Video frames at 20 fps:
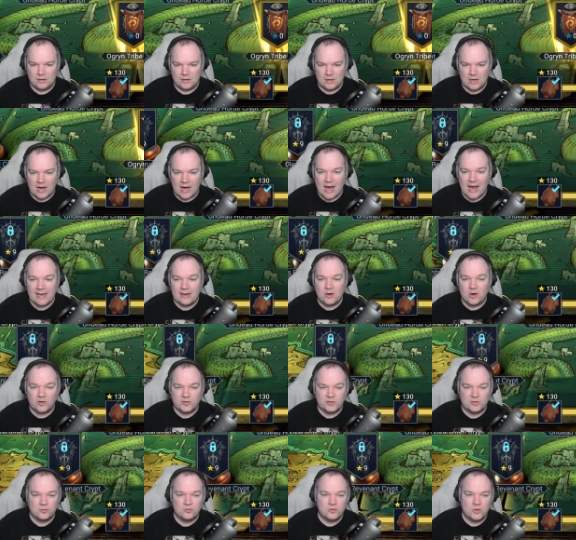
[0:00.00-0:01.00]
I
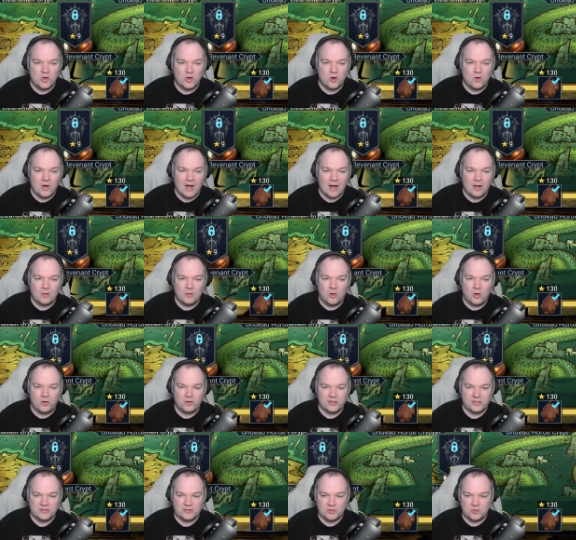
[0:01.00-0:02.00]
also know how
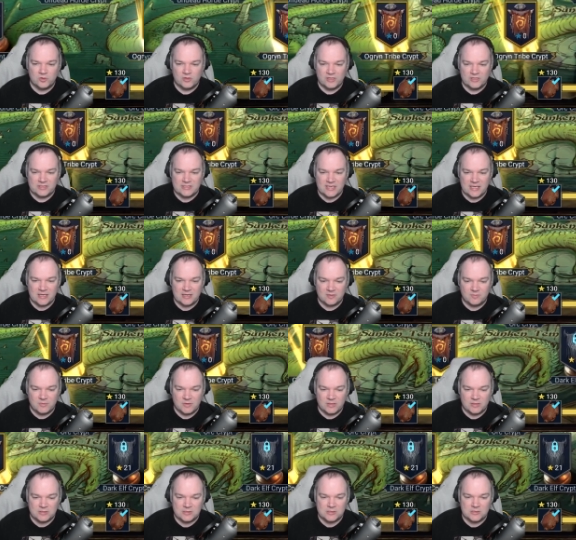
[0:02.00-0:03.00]
long it's going to take
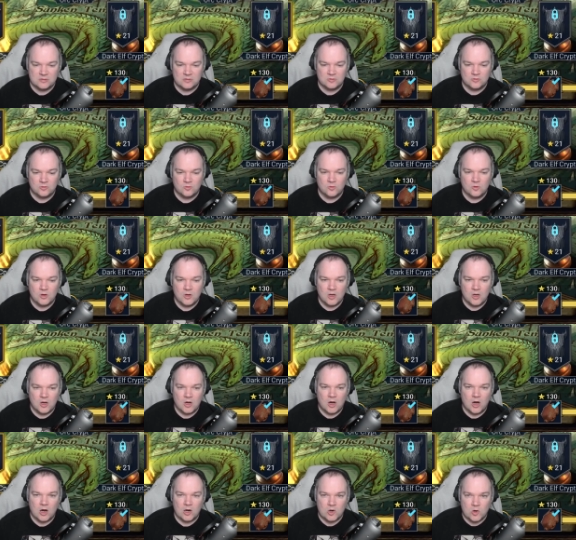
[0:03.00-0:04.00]
me to
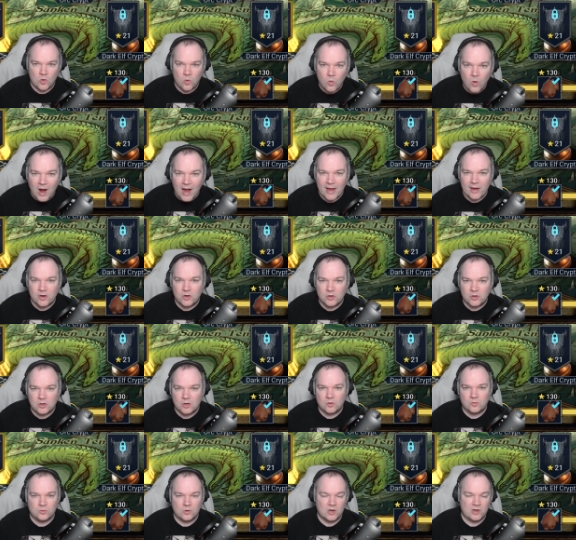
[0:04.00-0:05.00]
acquire
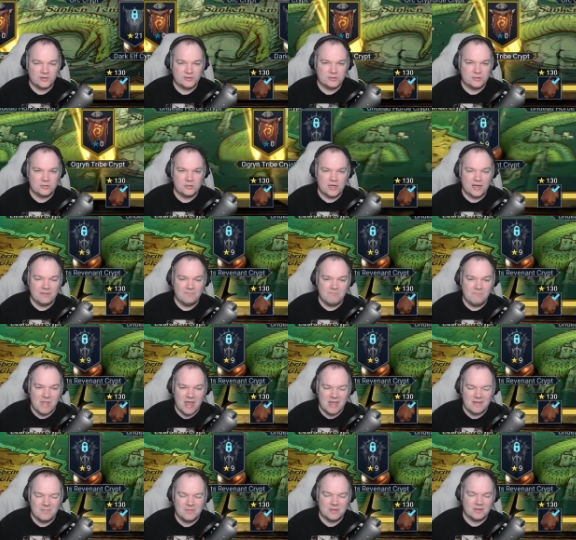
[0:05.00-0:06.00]
a roster, and
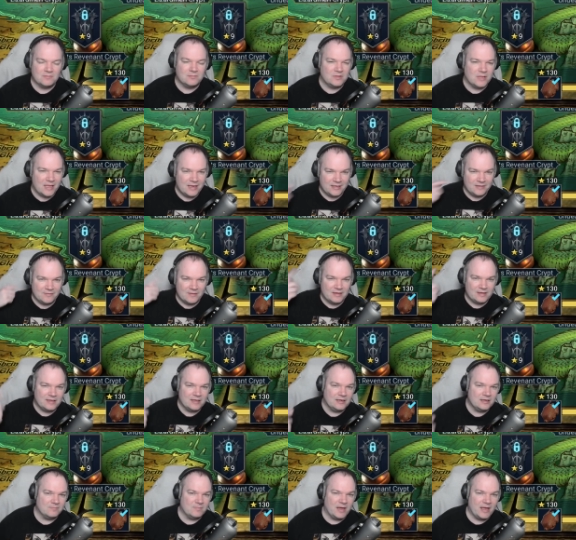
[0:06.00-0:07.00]
maybe I'm letting that
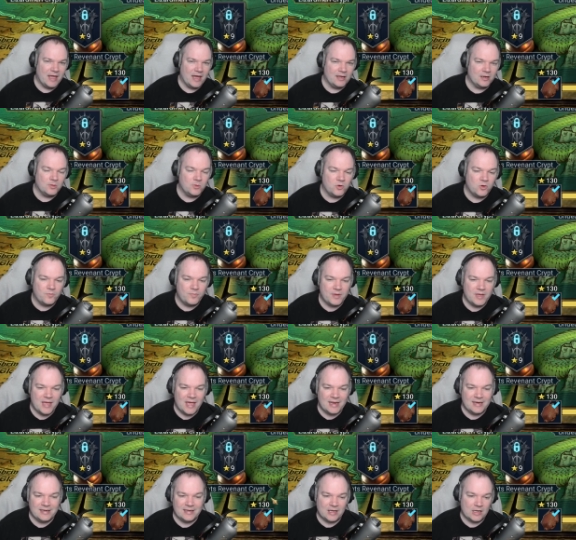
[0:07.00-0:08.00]
get in my head a little bit
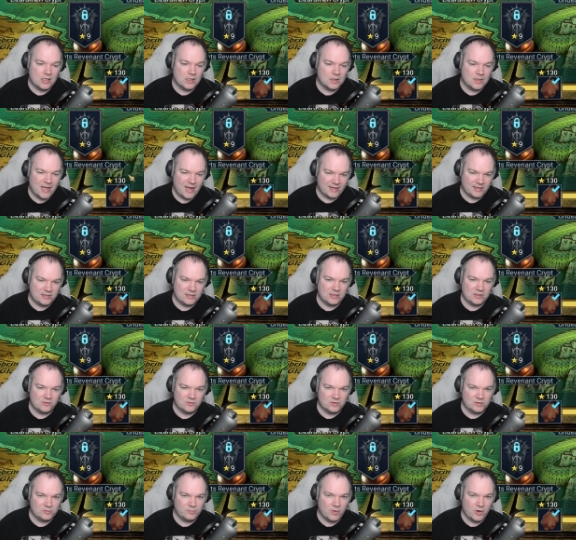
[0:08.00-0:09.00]
and neglecting
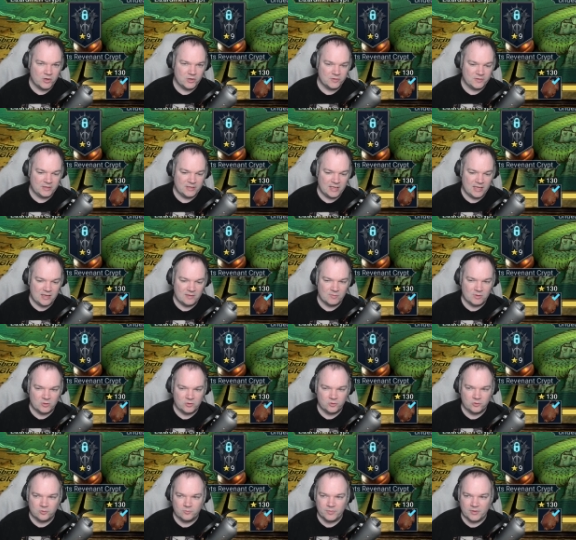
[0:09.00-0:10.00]
this part of the game a
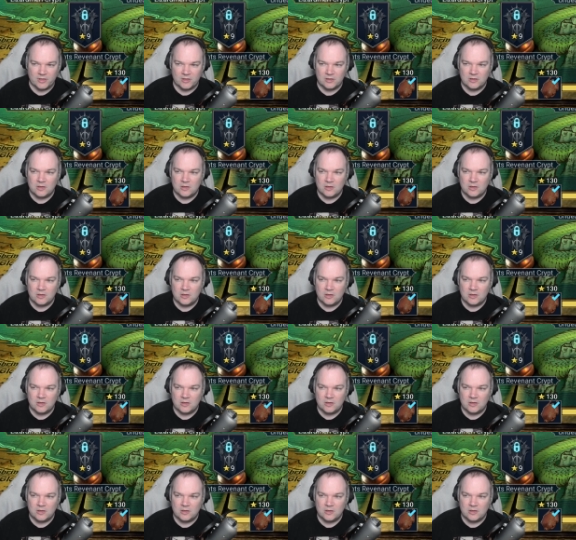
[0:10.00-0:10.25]
little bit.